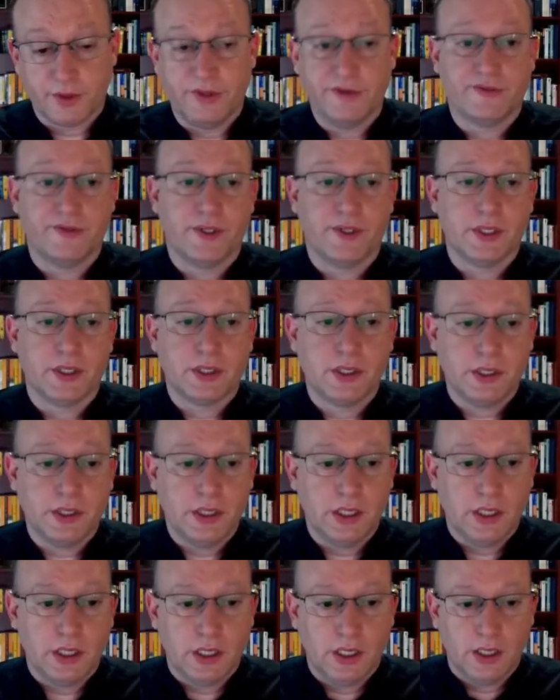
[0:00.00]
quite
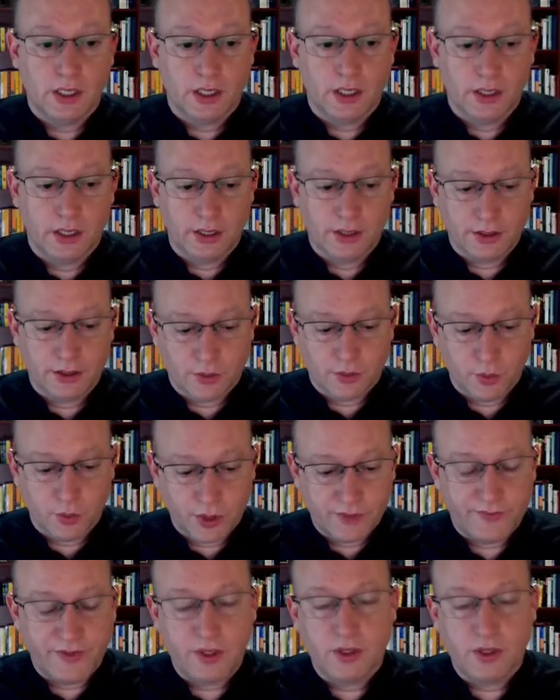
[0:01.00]
frankly, is one